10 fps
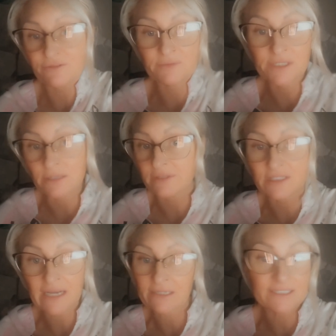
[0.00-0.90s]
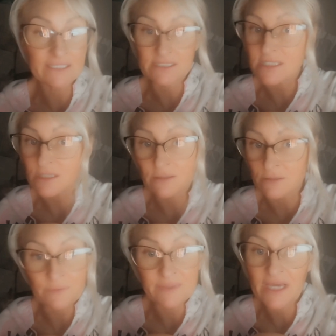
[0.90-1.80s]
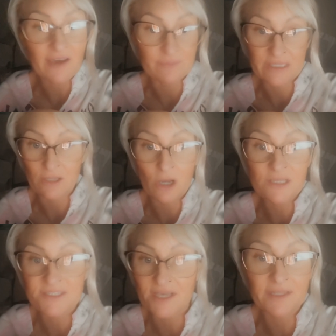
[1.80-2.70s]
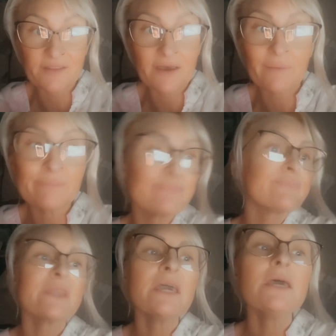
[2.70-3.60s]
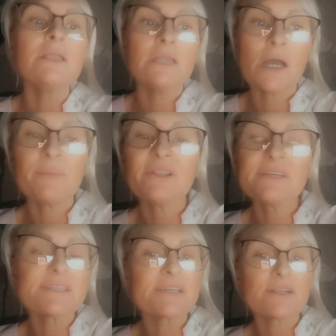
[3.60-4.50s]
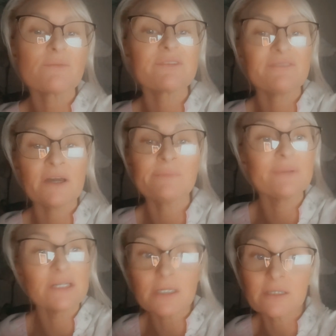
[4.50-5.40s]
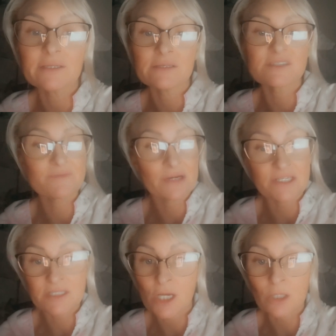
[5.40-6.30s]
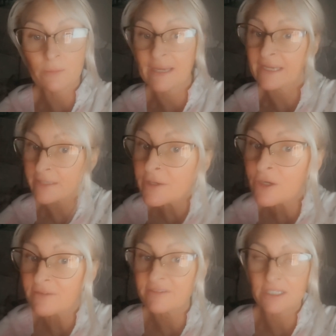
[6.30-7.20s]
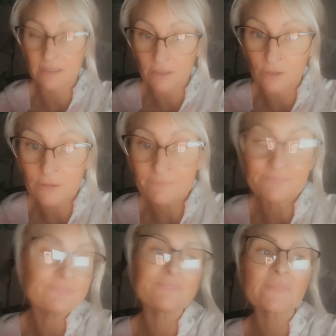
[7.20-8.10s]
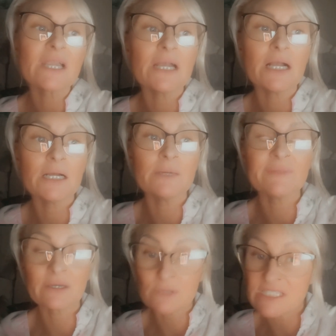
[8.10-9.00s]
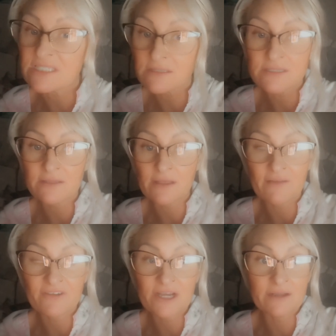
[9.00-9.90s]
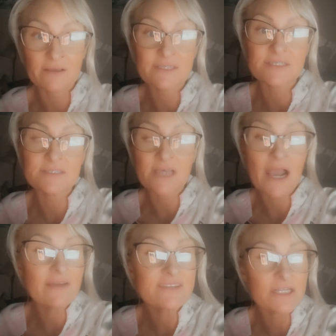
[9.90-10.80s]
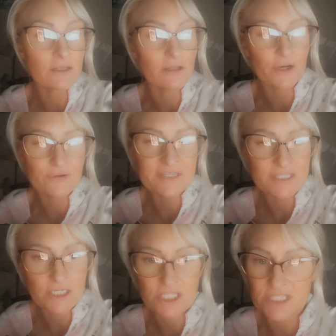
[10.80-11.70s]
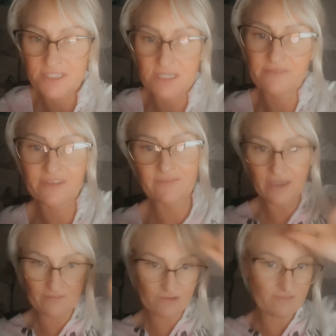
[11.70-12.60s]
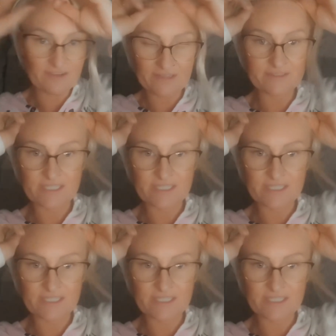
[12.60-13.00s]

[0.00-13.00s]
familiar with the area to have been lost like that. Now, police later would find blood in Sperry's home and in her vehicle that was sent to the lab for analysis. I have done a lot of research to see if they've ever found